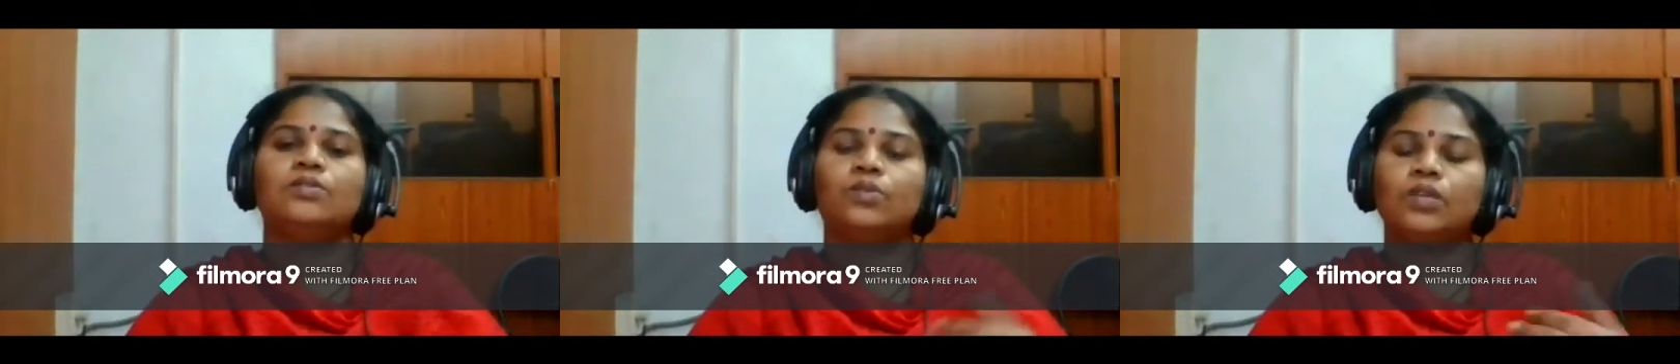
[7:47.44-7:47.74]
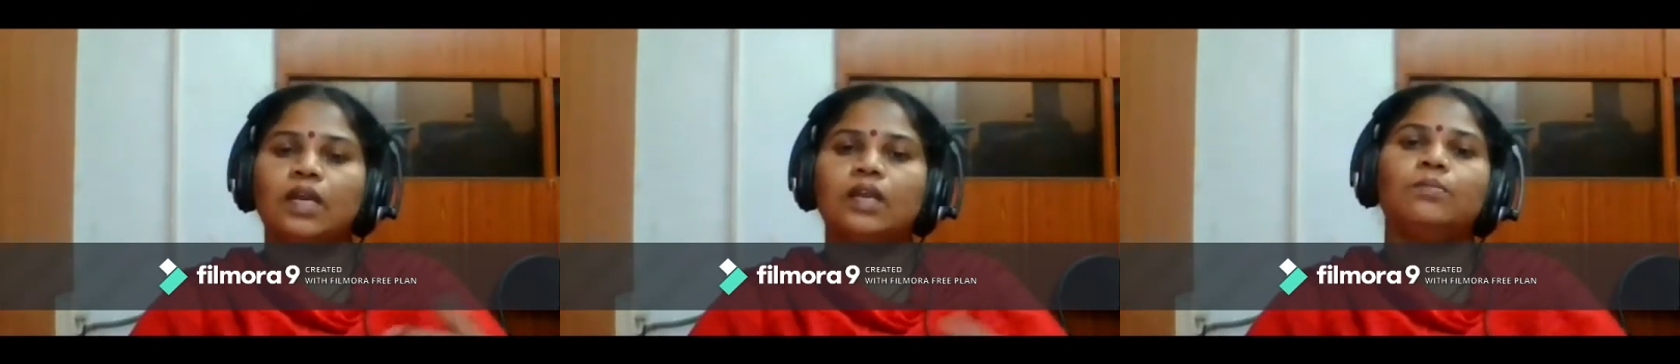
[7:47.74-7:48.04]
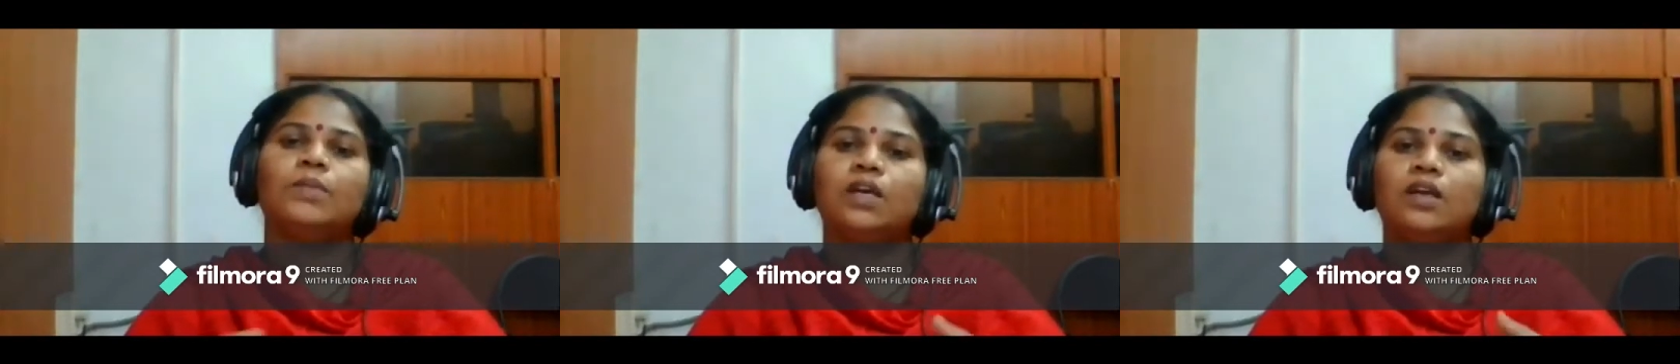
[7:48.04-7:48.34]
So
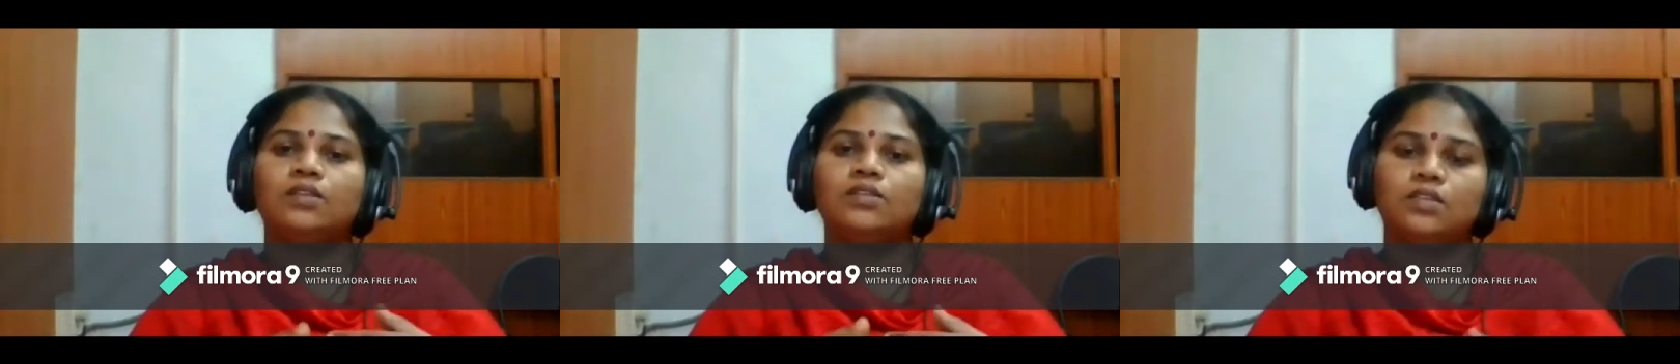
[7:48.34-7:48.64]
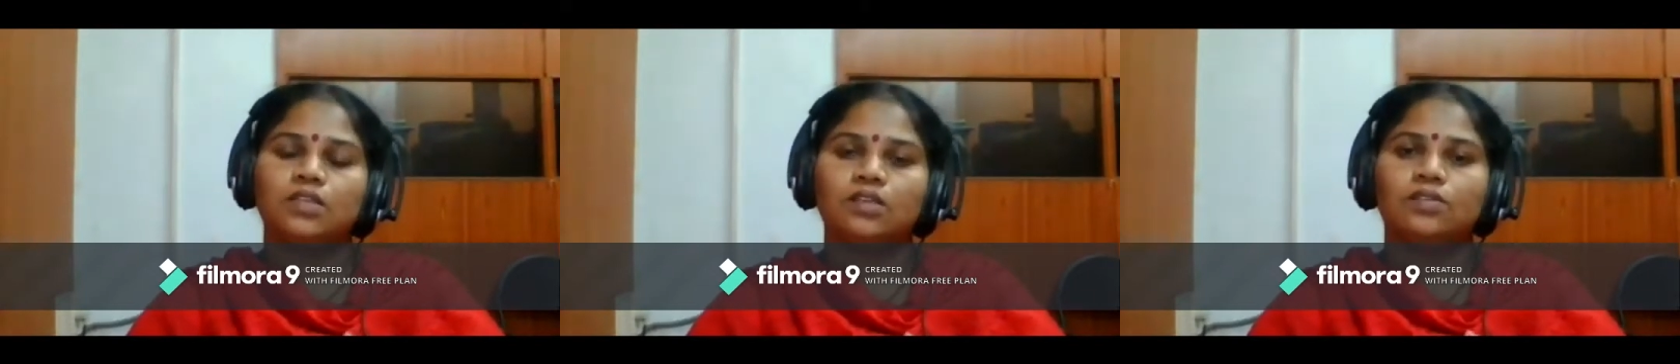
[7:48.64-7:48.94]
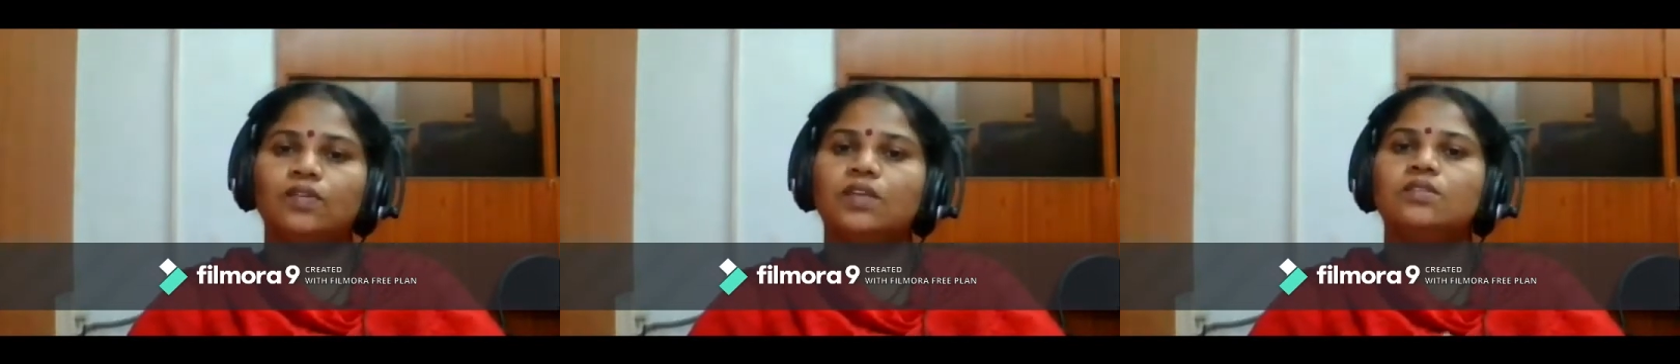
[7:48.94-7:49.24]
timeline,
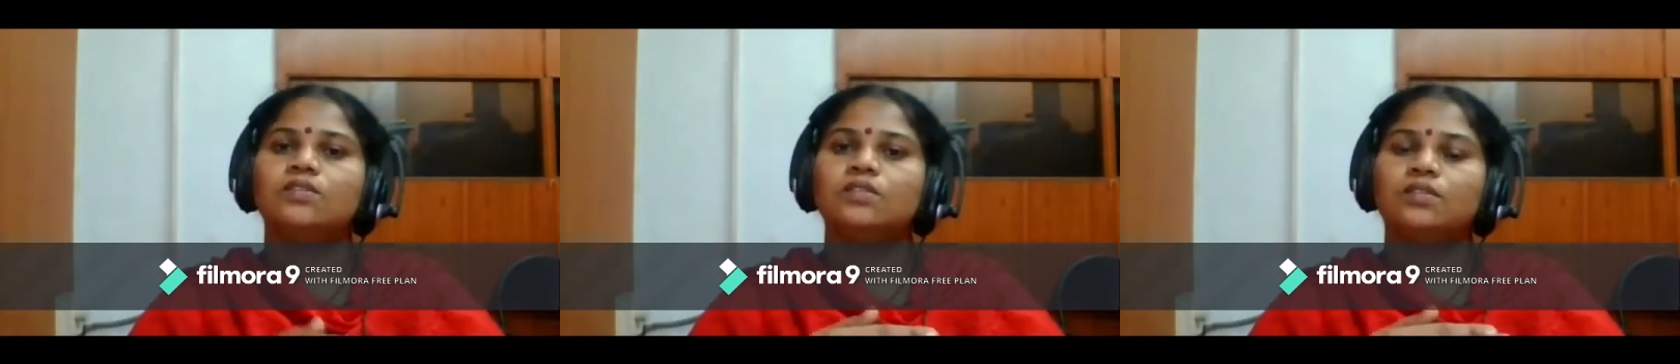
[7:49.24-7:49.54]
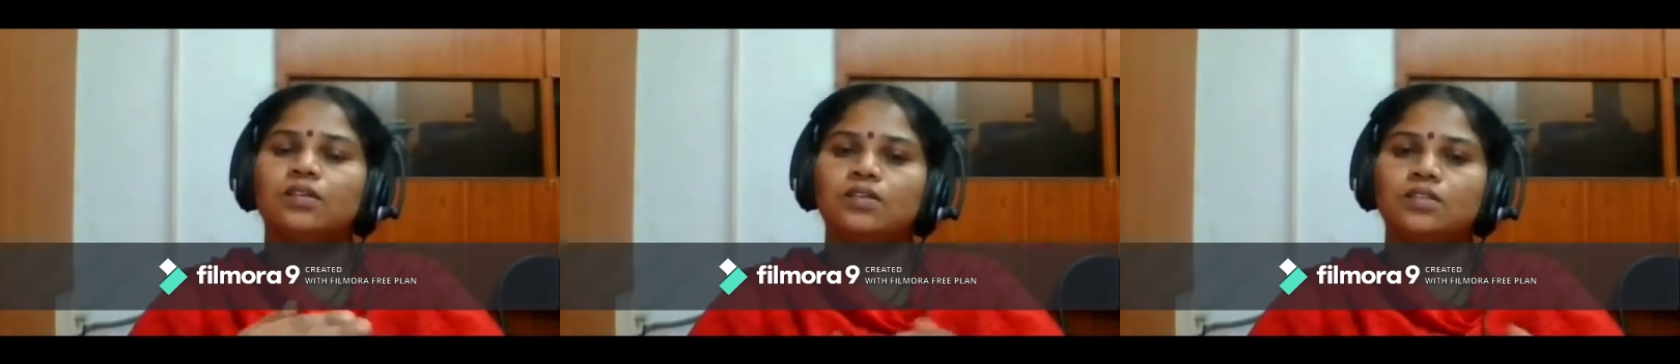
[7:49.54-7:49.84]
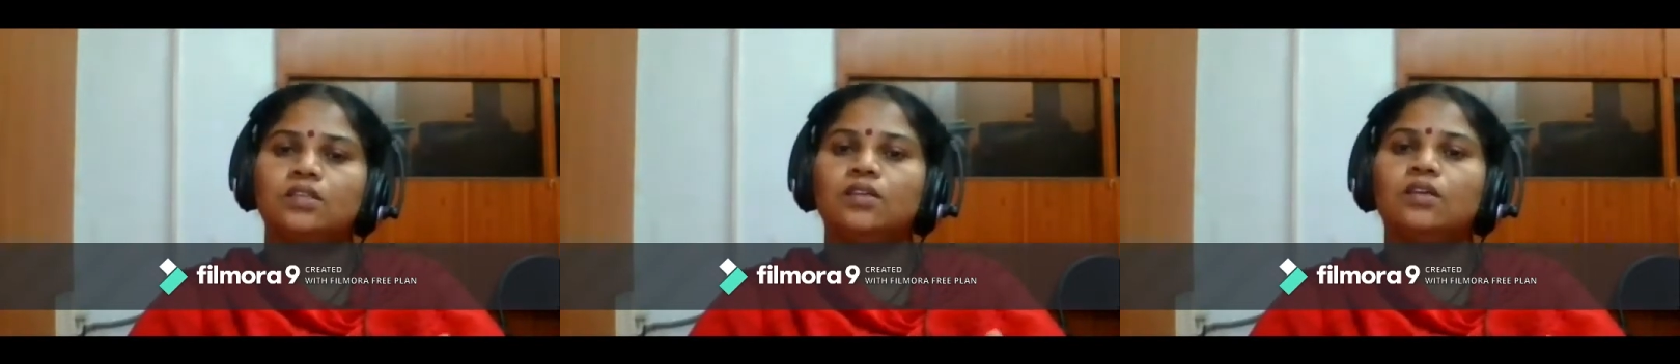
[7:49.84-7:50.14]
sequence,
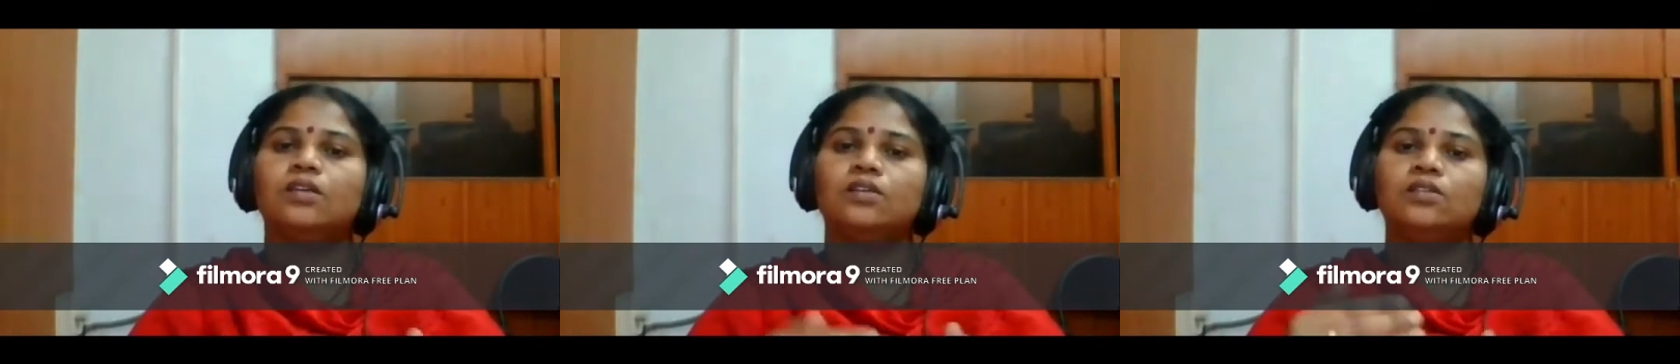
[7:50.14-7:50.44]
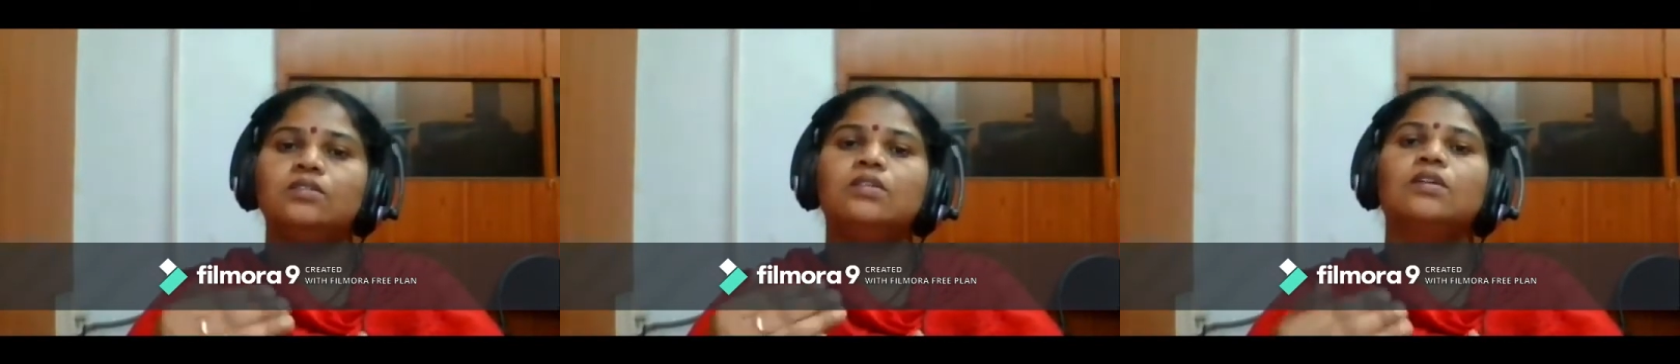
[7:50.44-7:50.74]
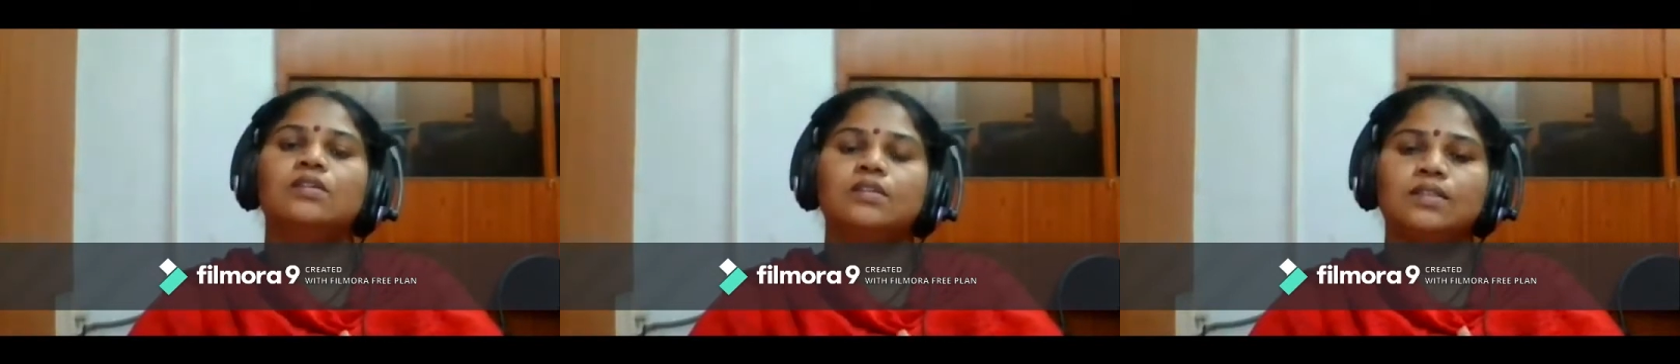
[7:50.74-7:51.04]
etc.
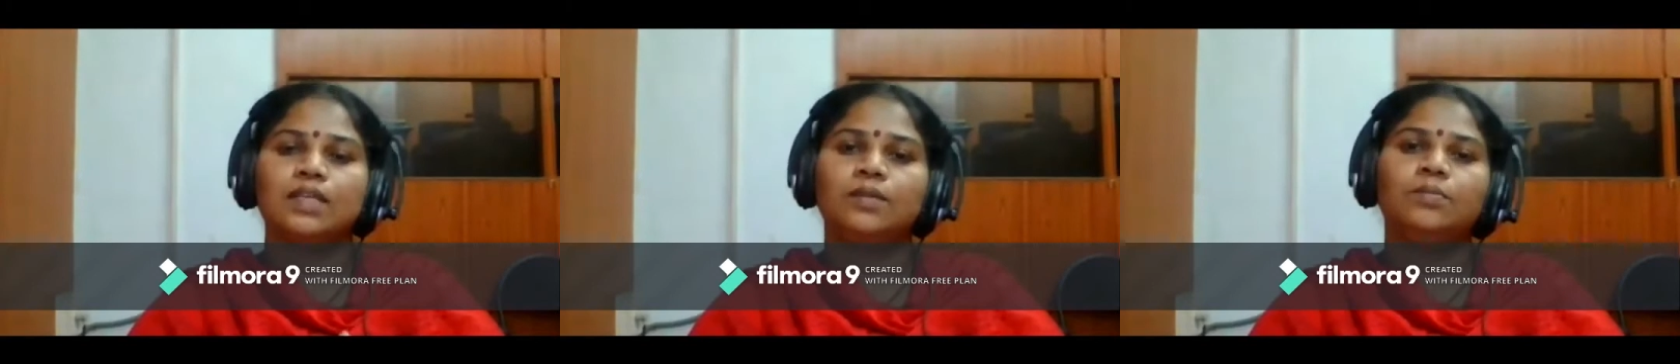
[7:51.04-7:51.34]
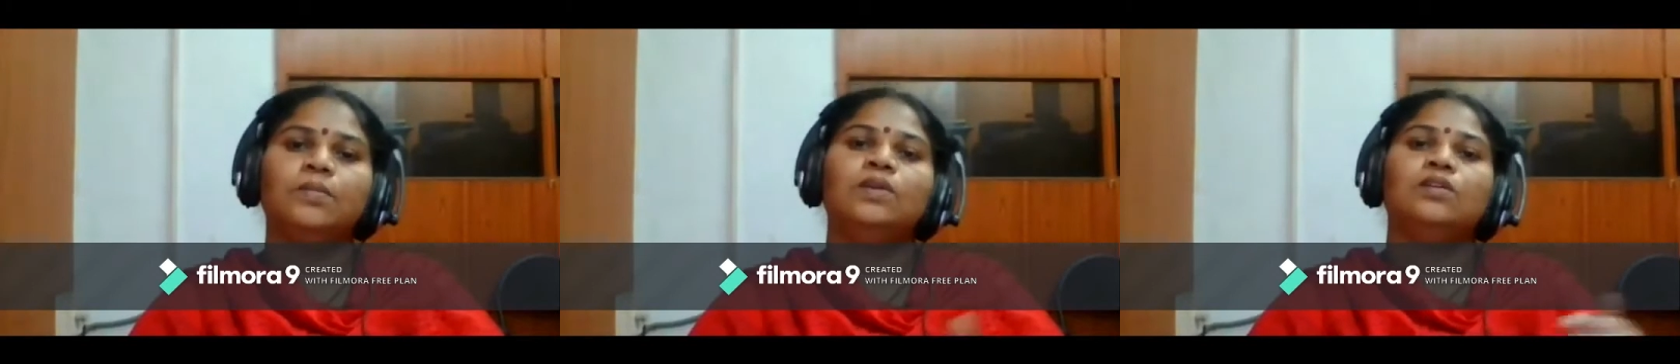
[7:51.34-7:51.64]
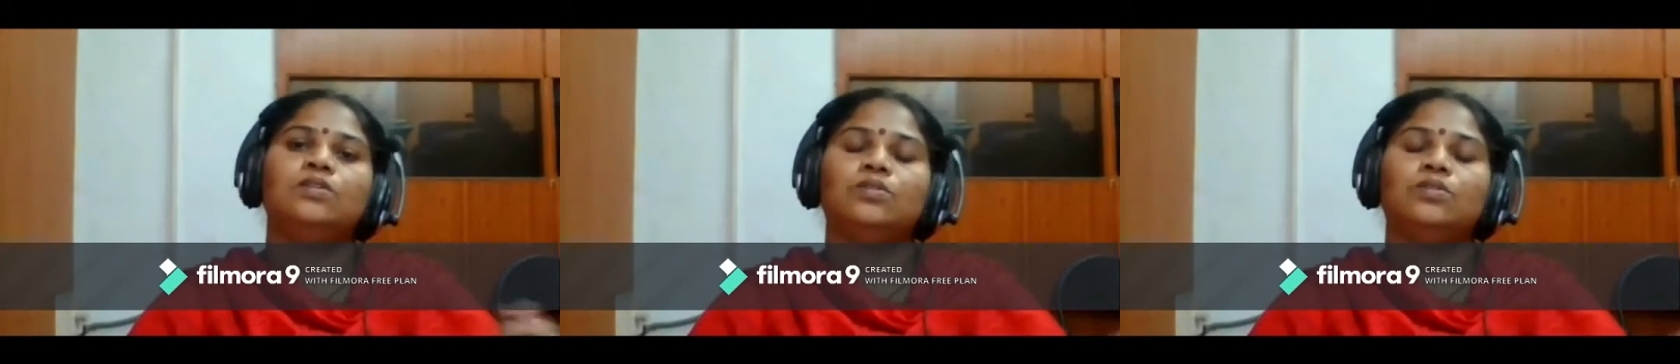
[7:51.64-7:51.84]
is same.